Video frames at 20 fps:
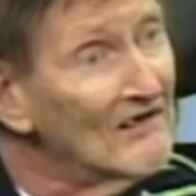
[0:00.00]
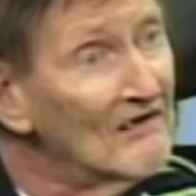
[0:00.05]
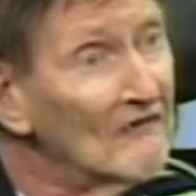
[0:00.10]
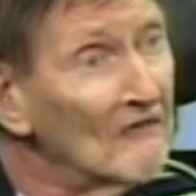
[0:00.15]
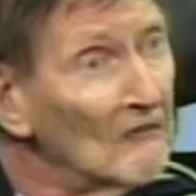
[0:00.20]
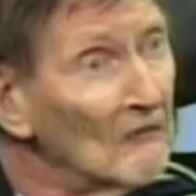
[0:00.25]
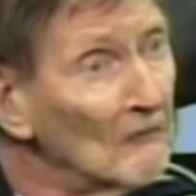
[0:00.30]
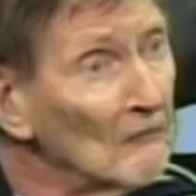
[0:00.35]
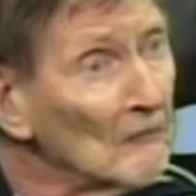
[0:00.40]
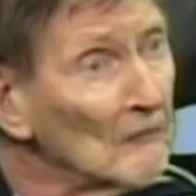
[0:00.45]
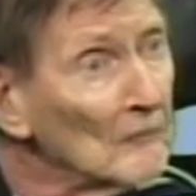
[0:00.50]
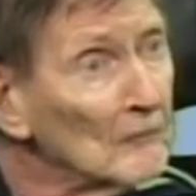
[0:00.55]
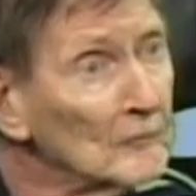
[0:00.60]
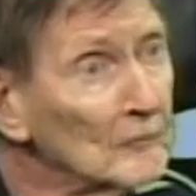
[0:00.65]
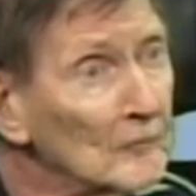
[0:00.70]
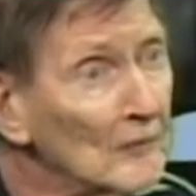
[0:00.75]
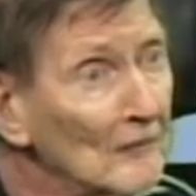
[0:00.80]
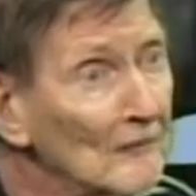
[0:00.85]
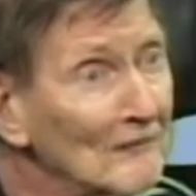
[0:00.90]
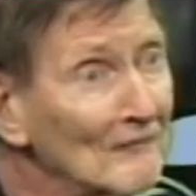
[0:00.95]

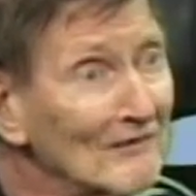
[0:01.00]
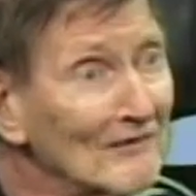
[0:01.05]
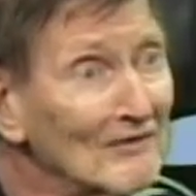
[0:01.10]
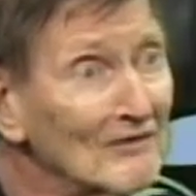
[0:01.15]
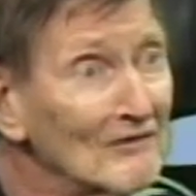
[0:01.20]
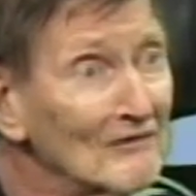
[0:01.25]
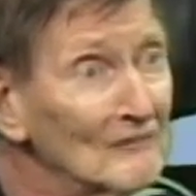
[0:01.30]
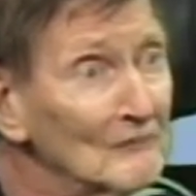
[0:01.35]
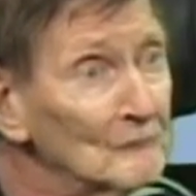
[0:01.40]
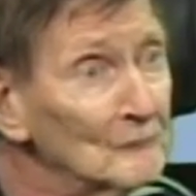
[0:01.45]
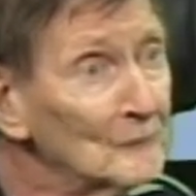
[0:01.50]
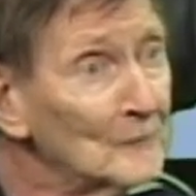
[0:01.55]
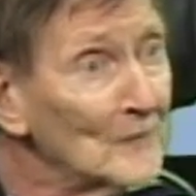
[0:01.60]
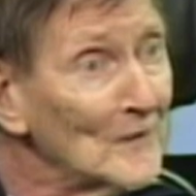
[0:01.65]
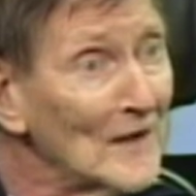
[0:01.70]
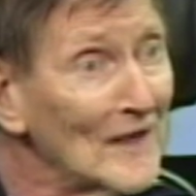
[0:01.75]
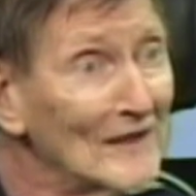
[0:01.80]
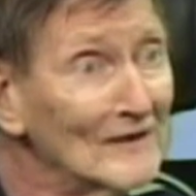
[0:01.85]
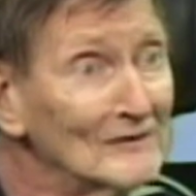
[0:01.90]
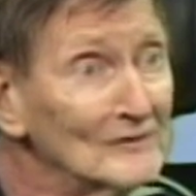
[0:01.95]
also
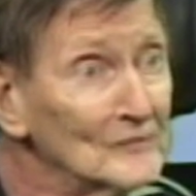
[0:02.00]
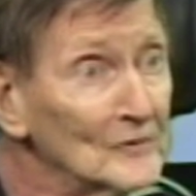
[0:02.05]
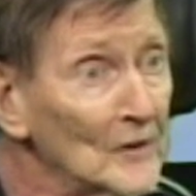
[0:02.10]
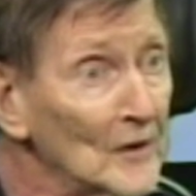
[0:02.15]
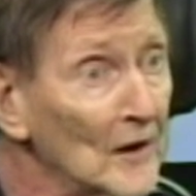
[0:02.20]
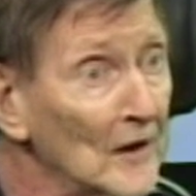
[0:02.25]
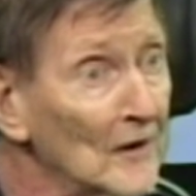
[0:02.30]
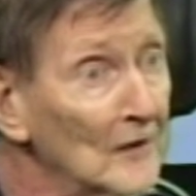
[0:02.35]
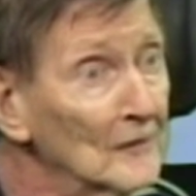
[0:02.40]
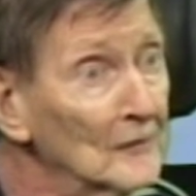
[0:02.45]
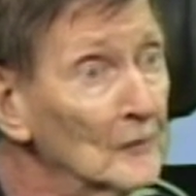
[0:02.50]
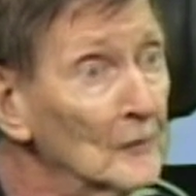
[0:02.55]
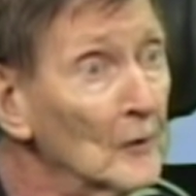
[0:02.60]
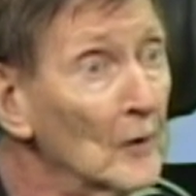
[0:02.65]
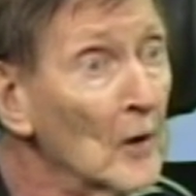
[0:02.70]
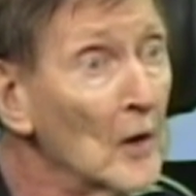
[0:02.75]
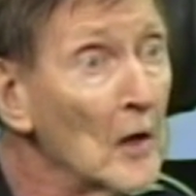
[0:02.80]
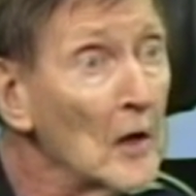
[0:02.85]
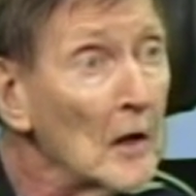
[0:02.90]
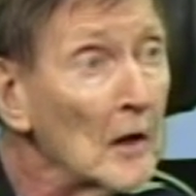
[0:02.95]
depends on
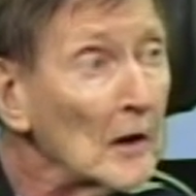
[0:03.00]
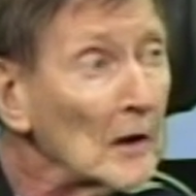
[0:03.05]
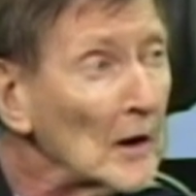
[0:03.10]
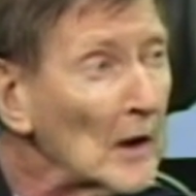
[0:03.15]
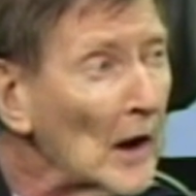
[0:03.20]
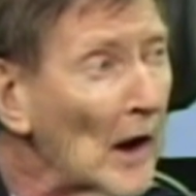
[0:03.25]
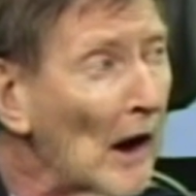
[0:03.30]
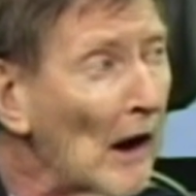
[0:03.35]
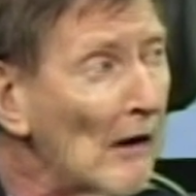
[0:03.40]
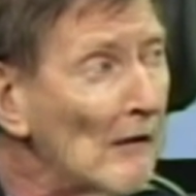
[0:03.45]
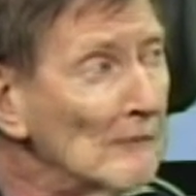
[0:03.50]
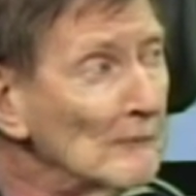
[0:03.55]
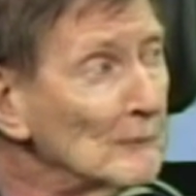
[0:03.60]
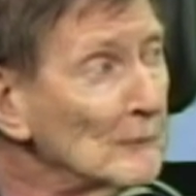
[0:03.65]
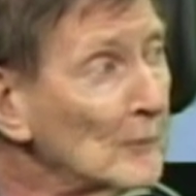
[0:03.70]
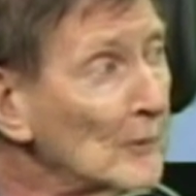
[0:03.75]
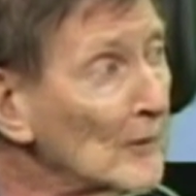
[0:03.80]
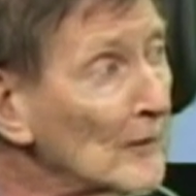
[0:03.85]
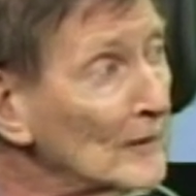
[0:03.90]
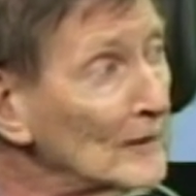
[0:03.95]

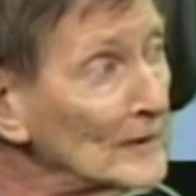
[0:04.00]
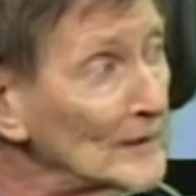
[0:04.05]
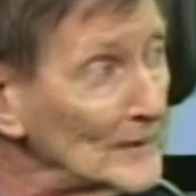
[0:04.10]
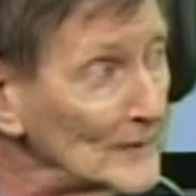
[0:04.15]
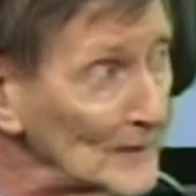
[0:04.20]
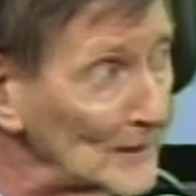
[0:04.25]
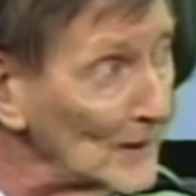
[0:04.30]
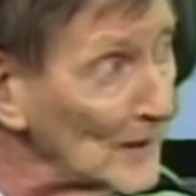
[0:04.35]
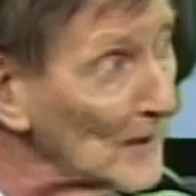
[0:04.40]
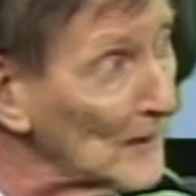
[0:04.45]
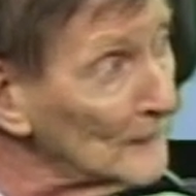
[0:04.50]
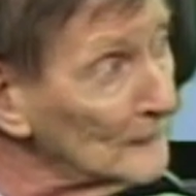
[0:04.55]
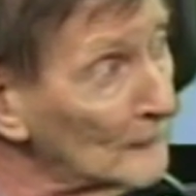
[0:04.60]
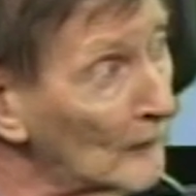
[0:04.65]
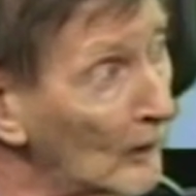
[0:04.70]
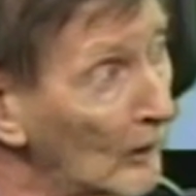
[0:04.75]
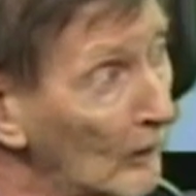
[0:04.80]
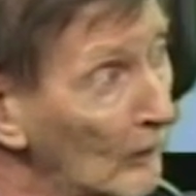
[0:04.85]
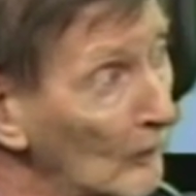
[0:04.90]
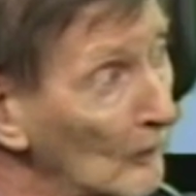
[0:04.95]
comfort
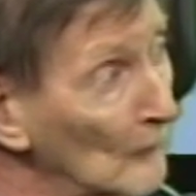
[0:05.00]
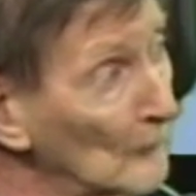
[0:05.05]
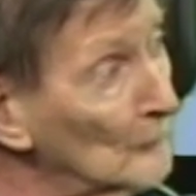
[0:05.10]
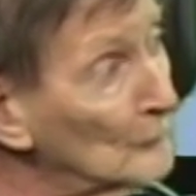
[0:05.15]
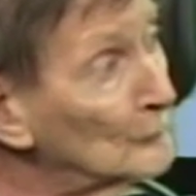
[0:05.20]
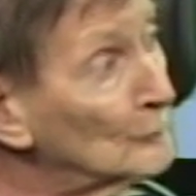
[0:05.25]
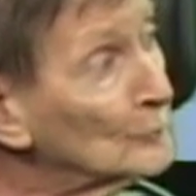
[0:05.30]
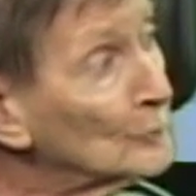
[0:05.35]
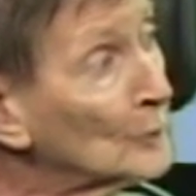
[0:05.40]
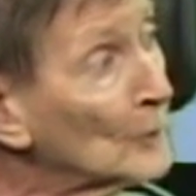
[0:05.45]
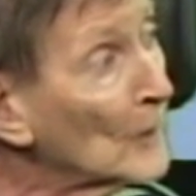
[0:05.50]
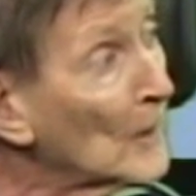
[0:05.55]
level. Mm-hmm.